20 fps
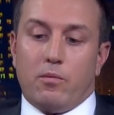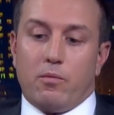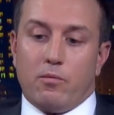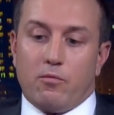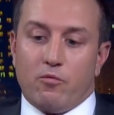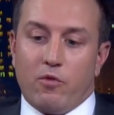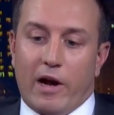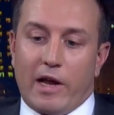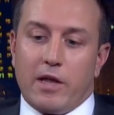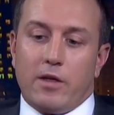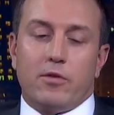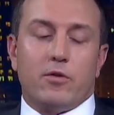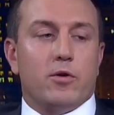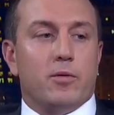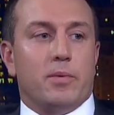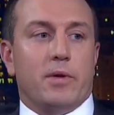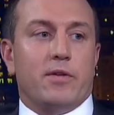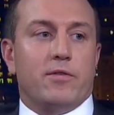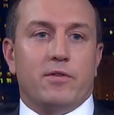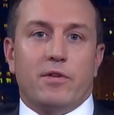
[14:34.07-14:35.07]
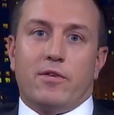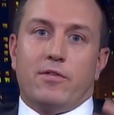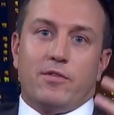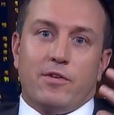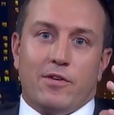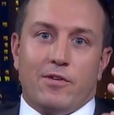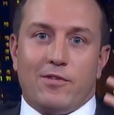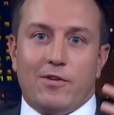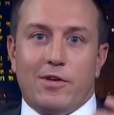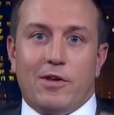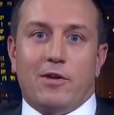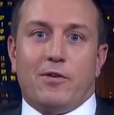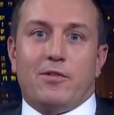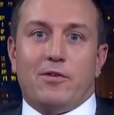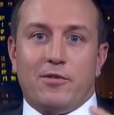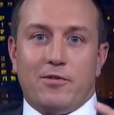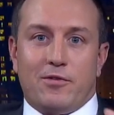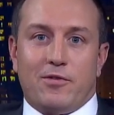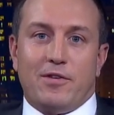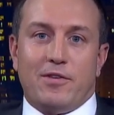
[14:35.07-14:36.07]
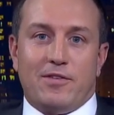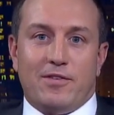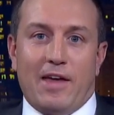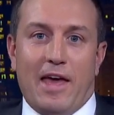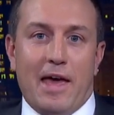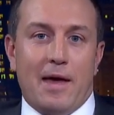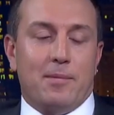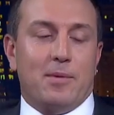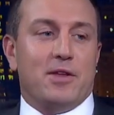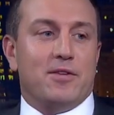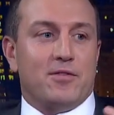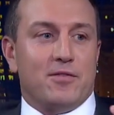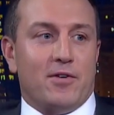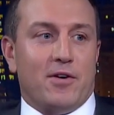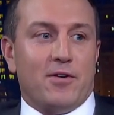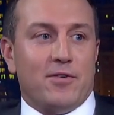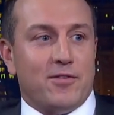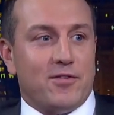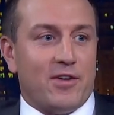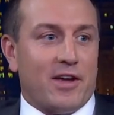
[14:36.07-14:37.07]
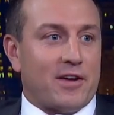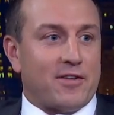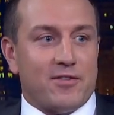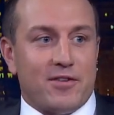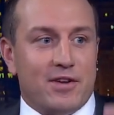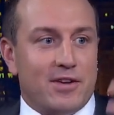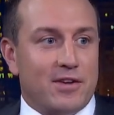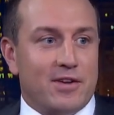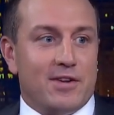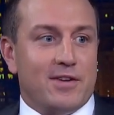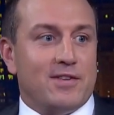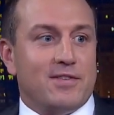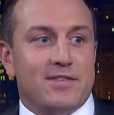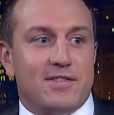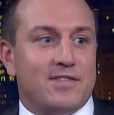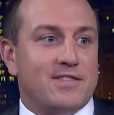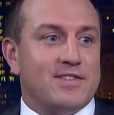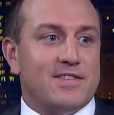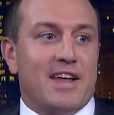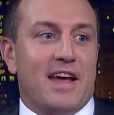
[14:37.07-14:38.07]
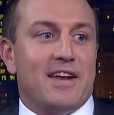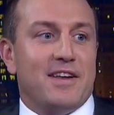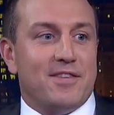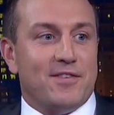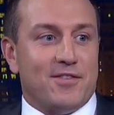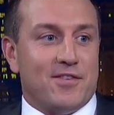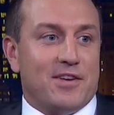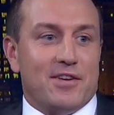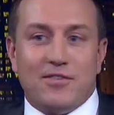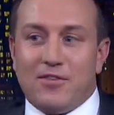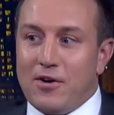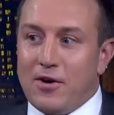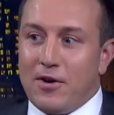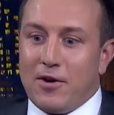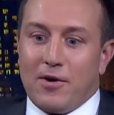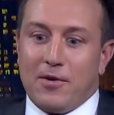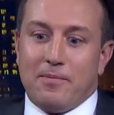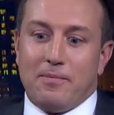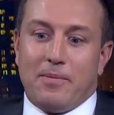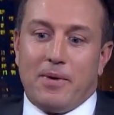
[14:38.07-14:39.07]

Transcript: regular businesses. Tammy is a very sexy tenancy term,